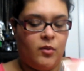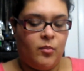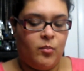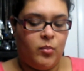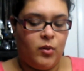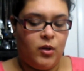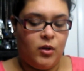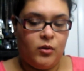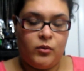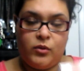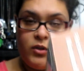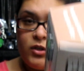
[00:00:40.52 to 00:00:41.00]

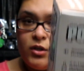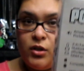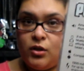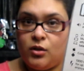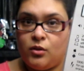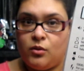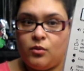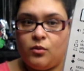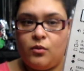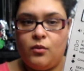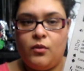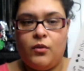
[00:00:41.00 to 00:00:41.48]

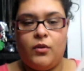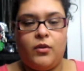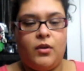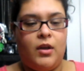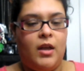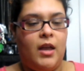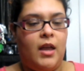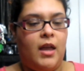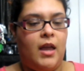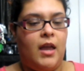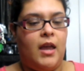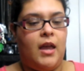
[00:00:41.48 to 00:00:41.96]
Bluetooth
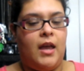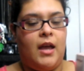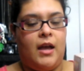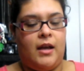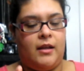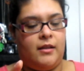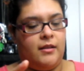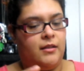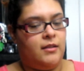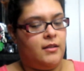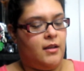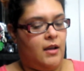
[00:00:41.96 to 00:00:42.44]

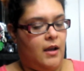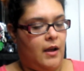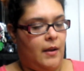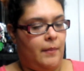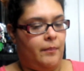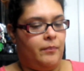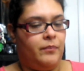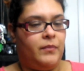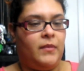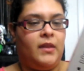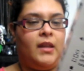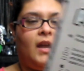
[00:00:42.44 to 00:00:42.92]
and
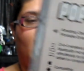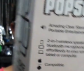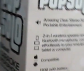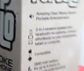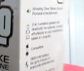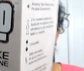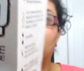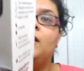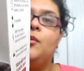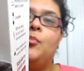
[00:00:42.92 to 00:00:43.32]
I got the